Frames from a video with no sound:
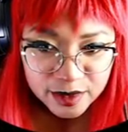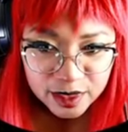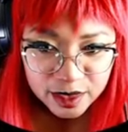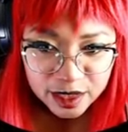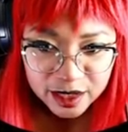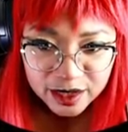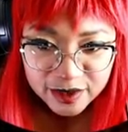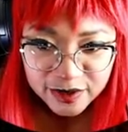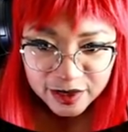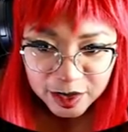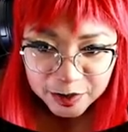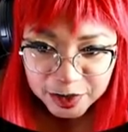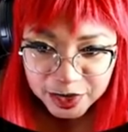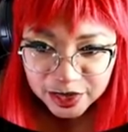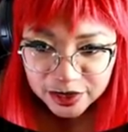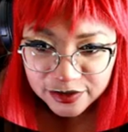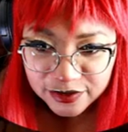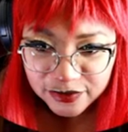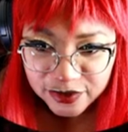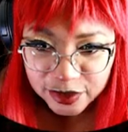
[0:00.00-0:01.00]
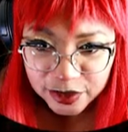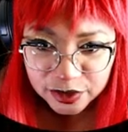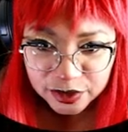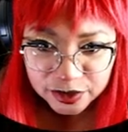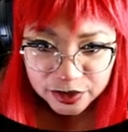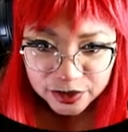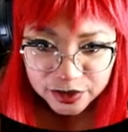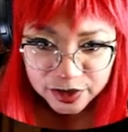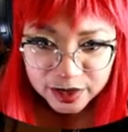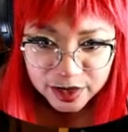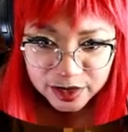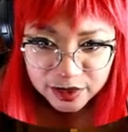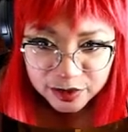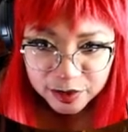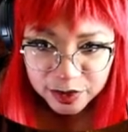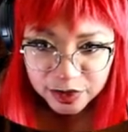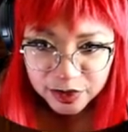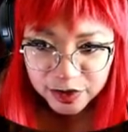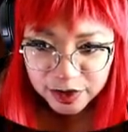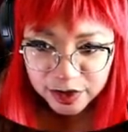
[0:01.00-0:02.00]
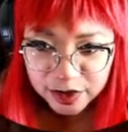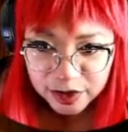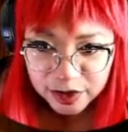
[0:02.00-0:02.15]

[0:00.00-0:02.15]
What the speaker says: Because I'm confused at this point.